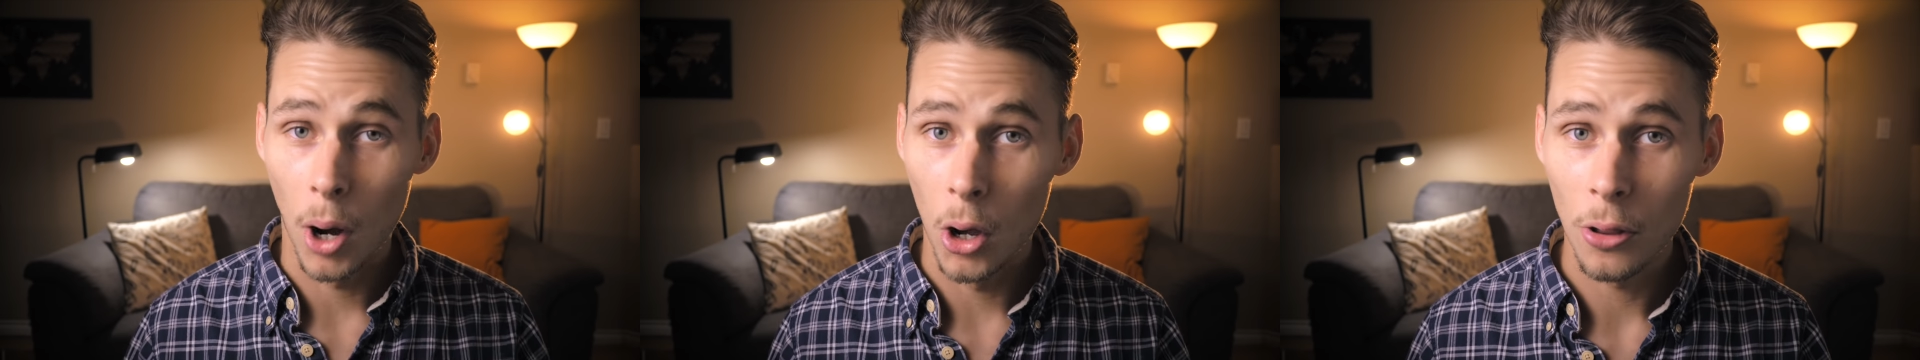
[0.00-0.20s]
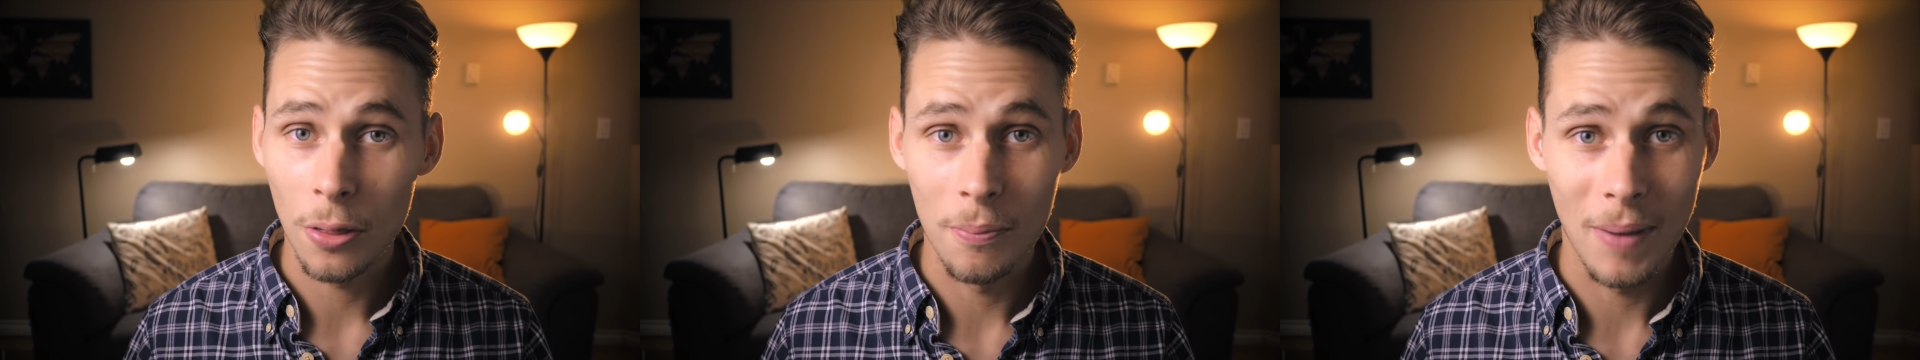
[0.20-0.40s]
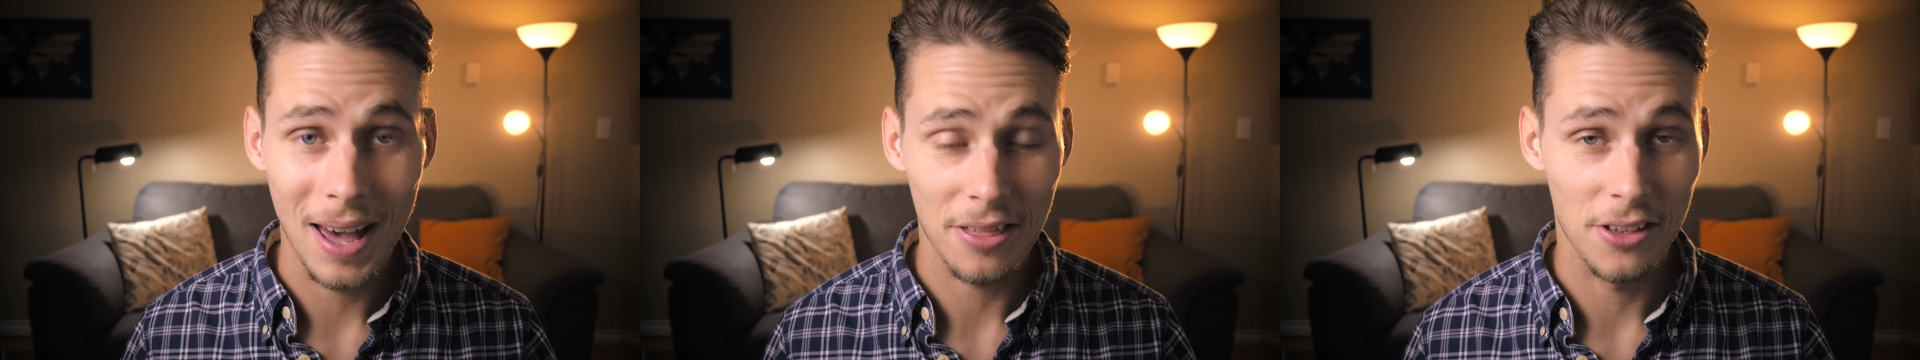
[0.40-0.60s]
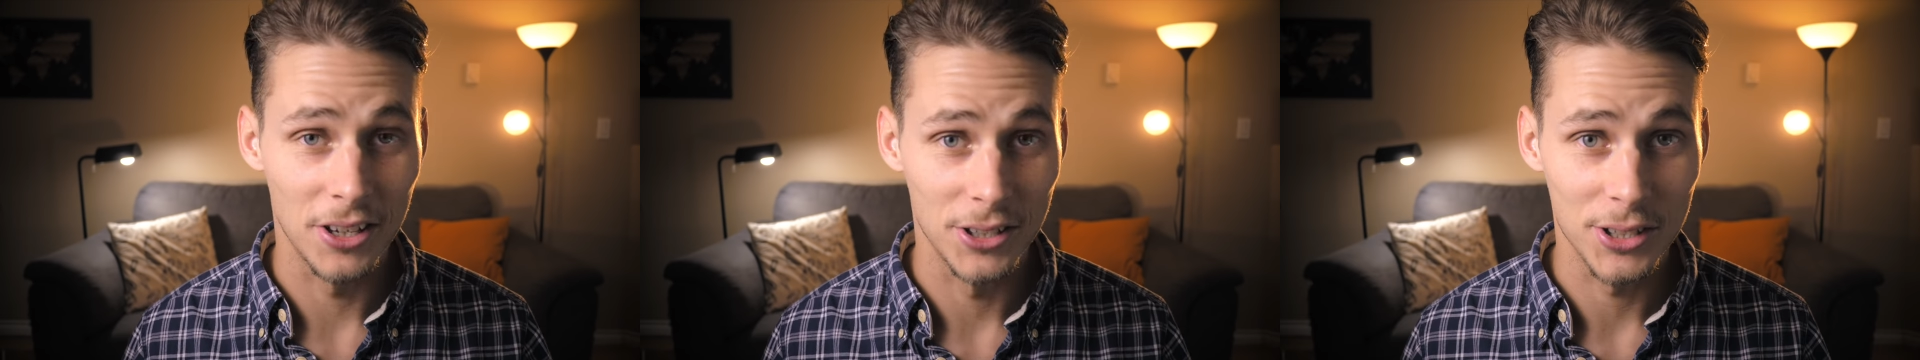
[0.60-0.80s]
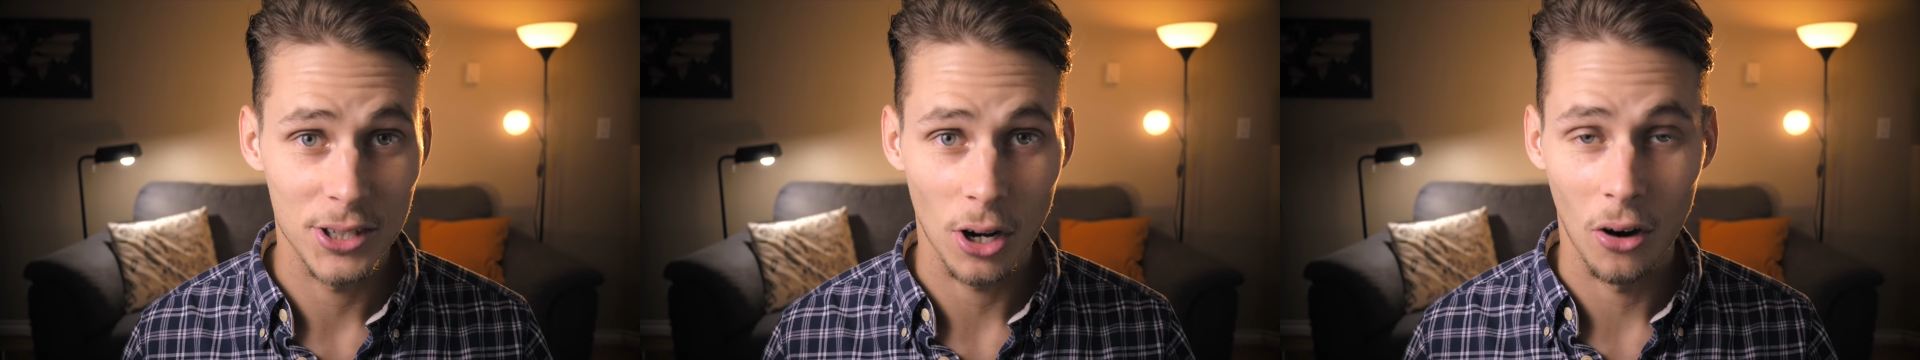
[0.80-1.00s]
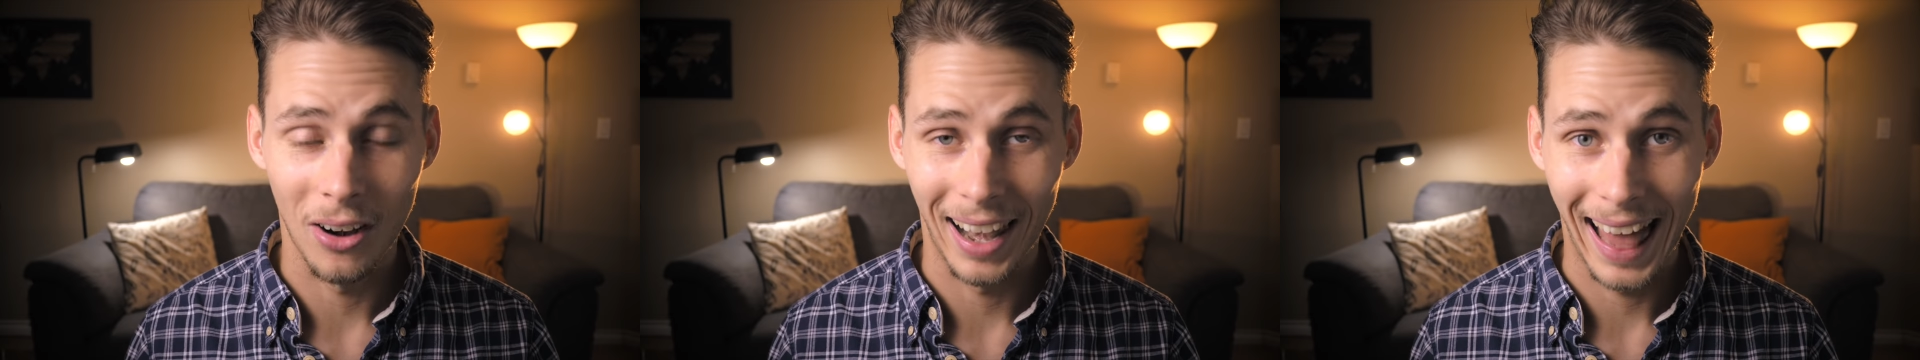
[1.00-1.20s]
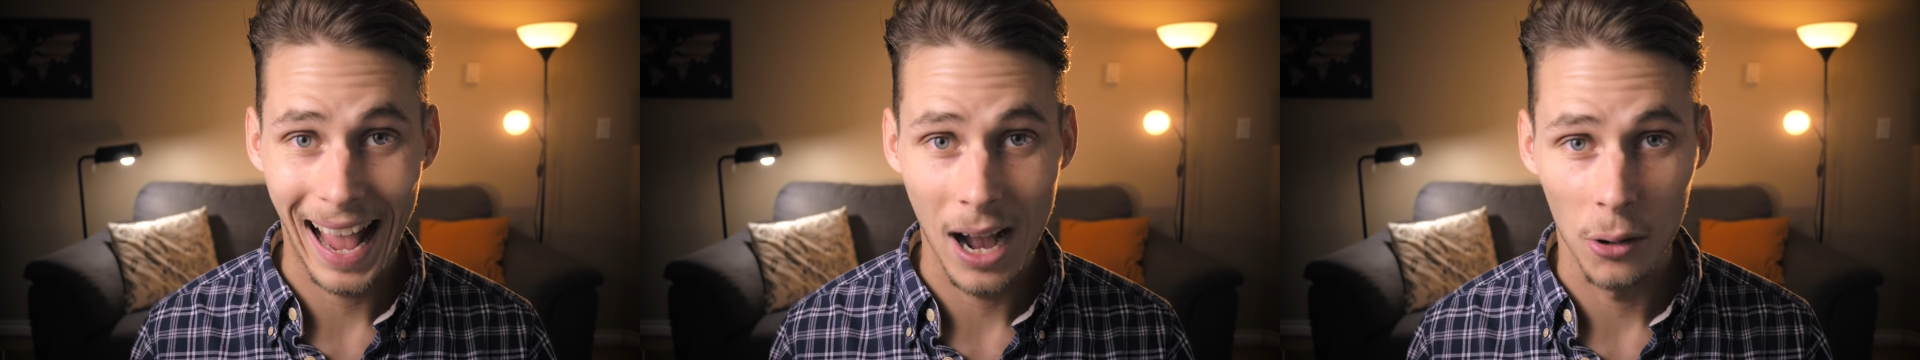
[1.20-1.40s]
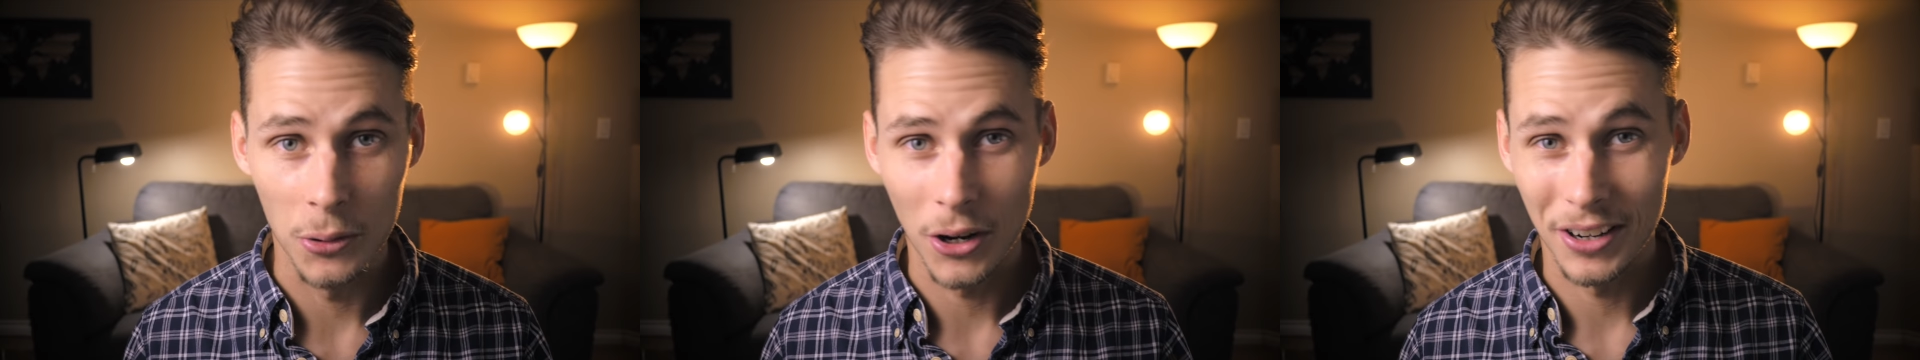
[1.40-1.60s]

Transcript: Both methods are allowed